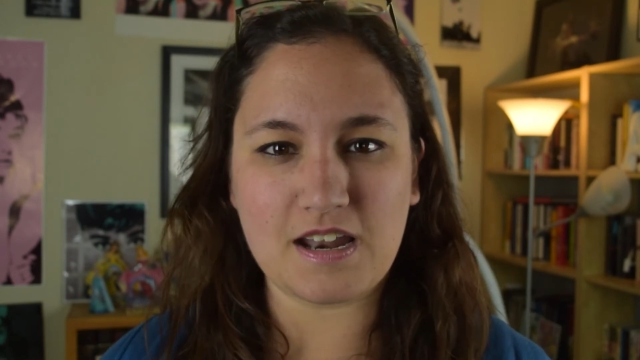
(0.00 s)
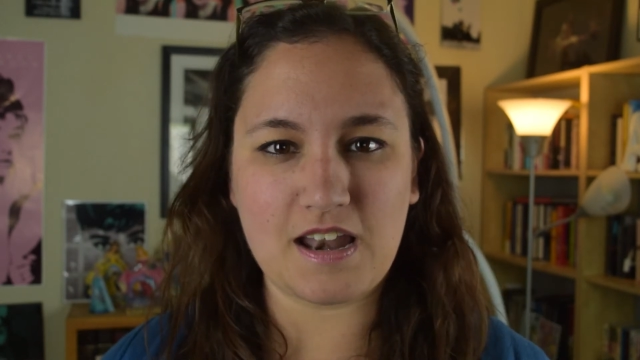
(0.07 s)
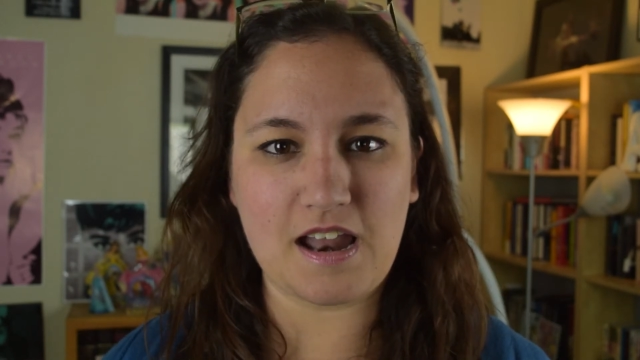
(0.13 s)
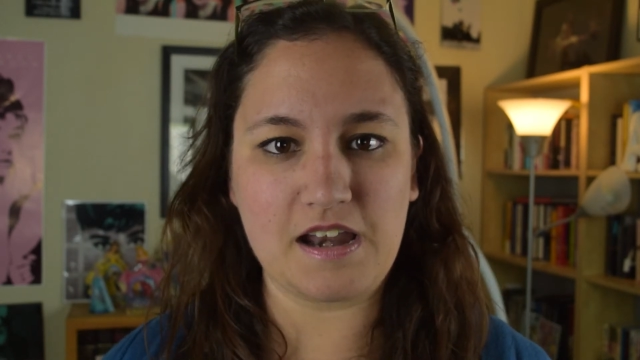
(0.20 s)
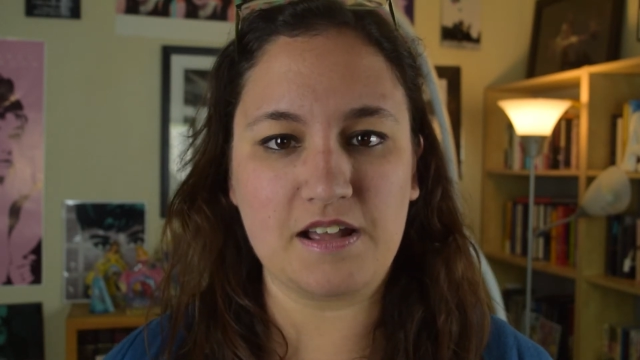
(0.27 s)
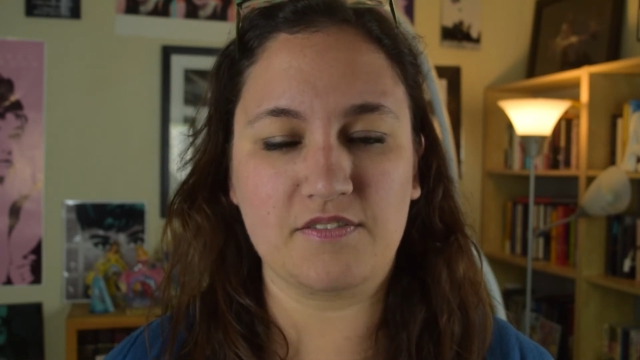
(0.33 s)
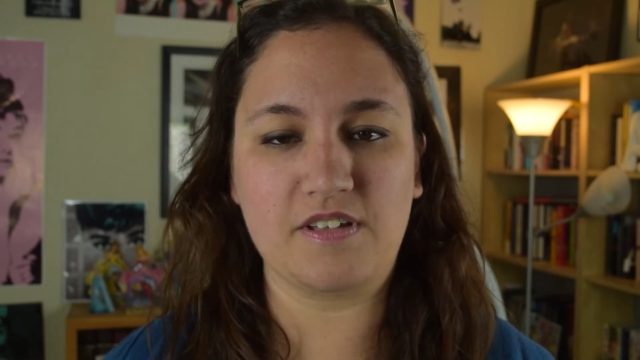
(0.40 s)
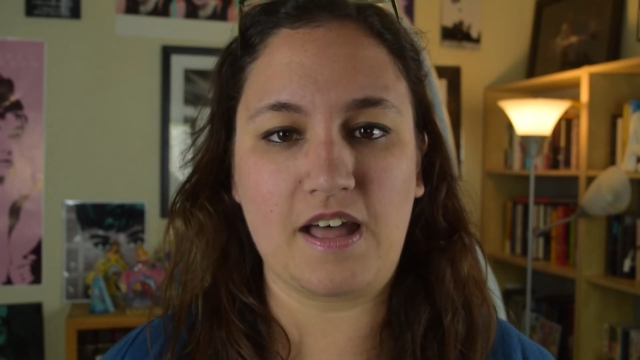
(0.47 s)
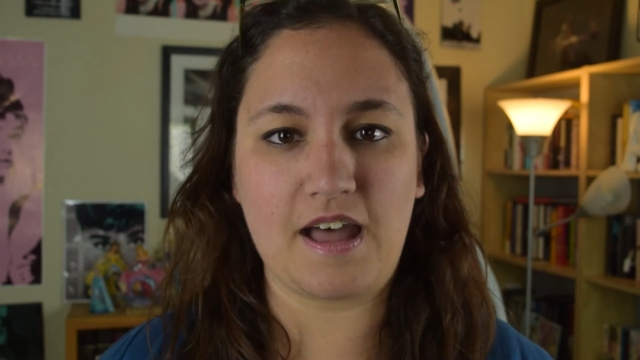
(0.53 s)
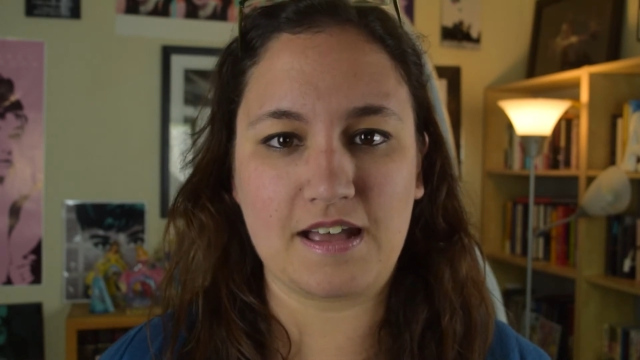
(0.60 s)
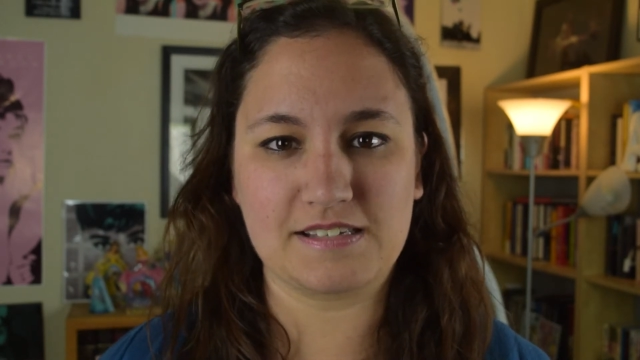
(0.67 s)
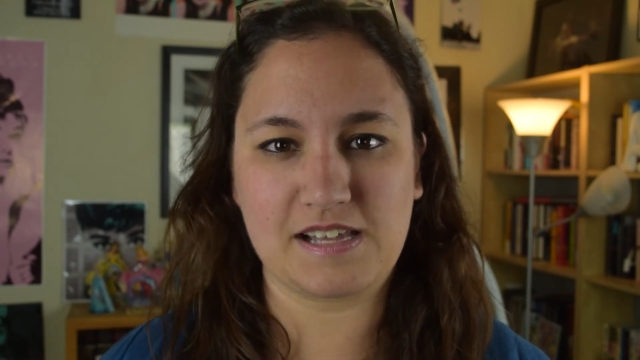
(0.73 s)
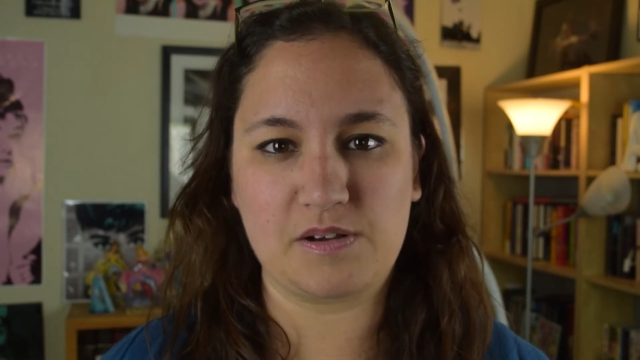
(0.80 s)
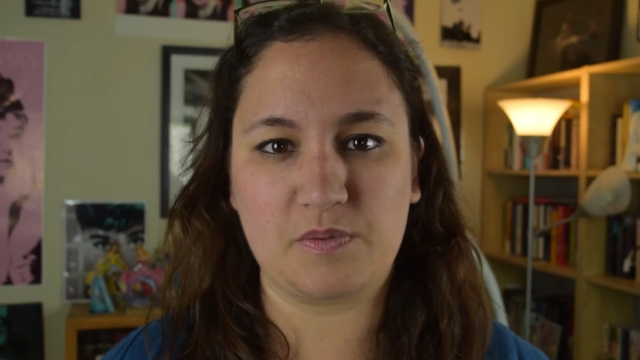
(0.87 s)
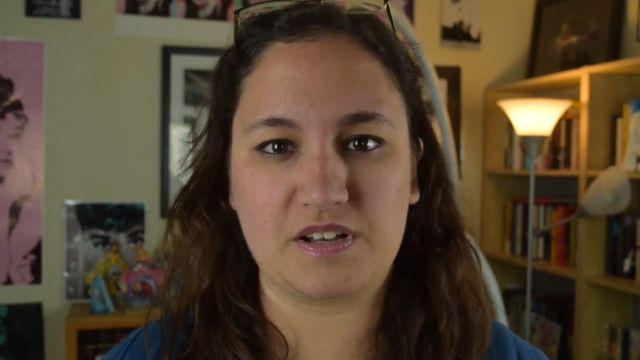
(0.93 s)
in any of that
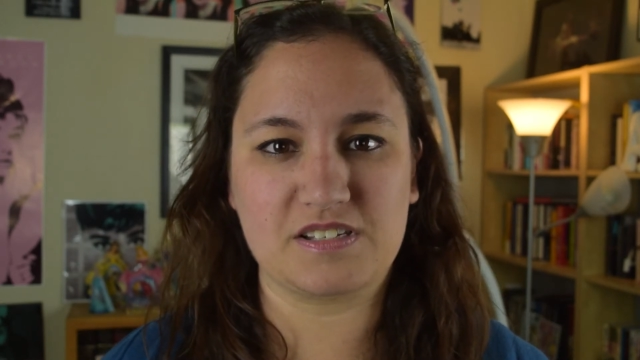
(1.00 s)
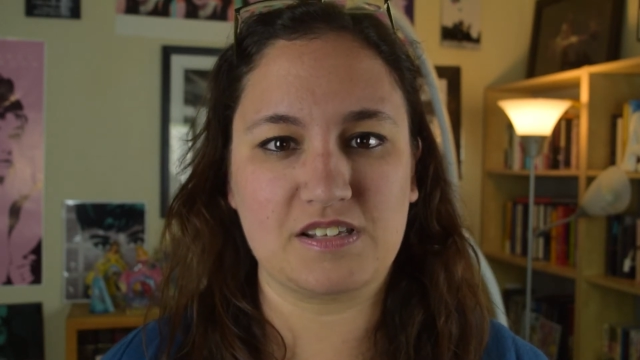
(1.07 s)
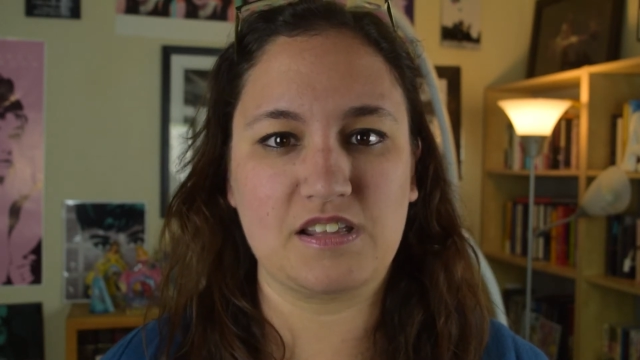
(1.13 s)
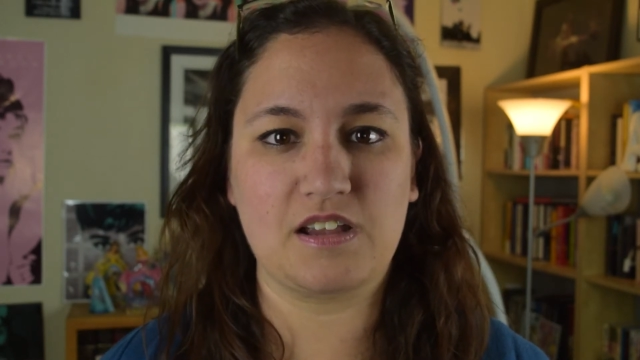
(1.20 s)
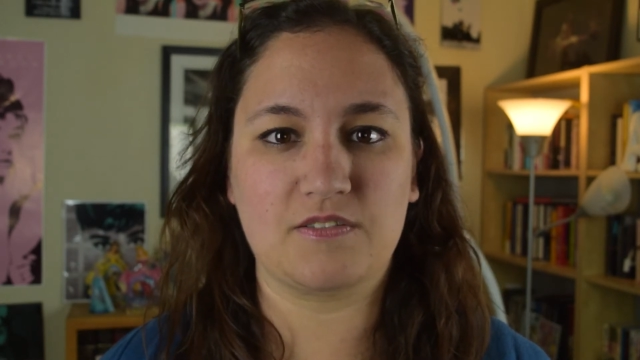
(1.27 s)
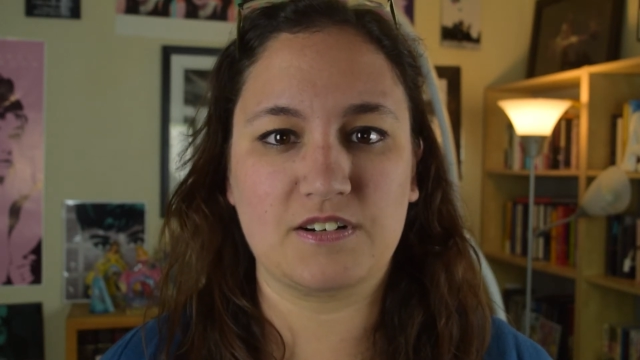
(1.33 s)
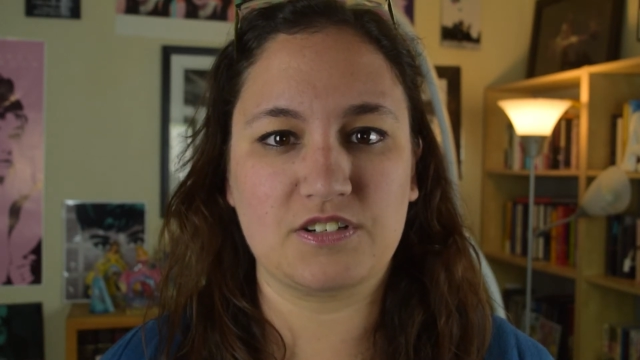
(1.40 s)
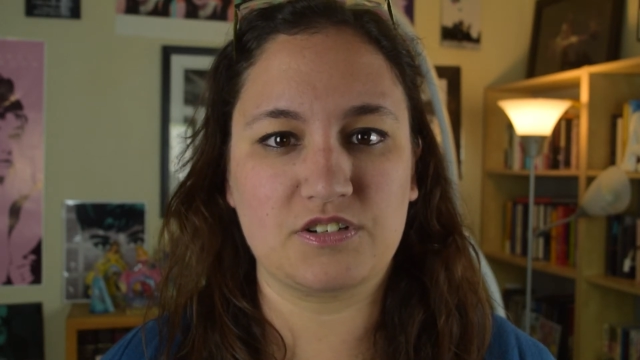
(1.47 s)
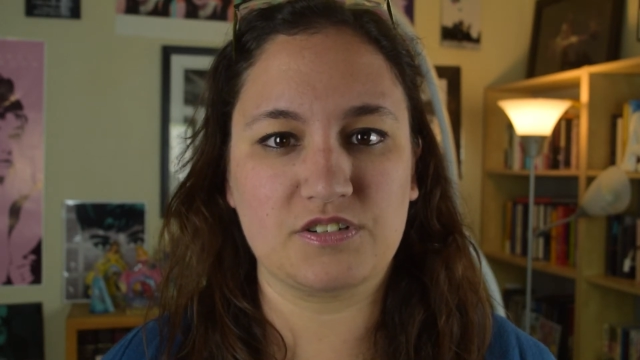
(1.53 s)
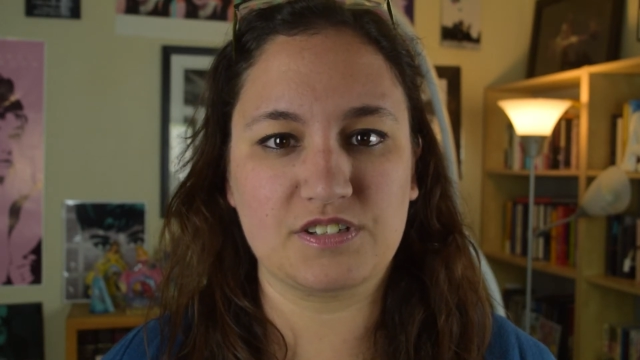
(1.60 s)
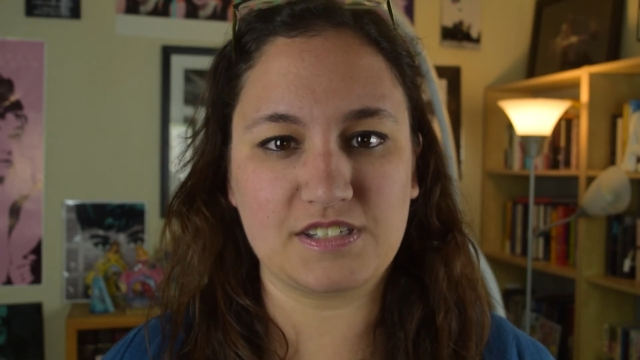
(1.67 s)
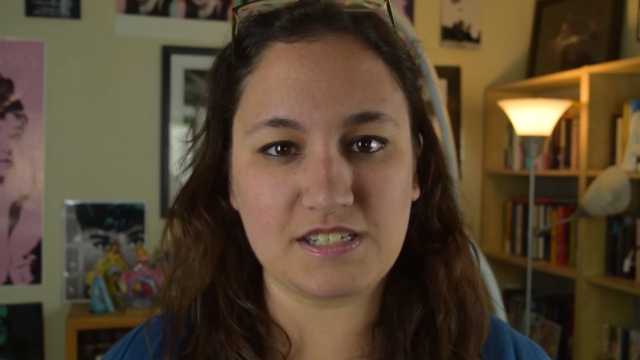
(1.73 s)
as I was in the original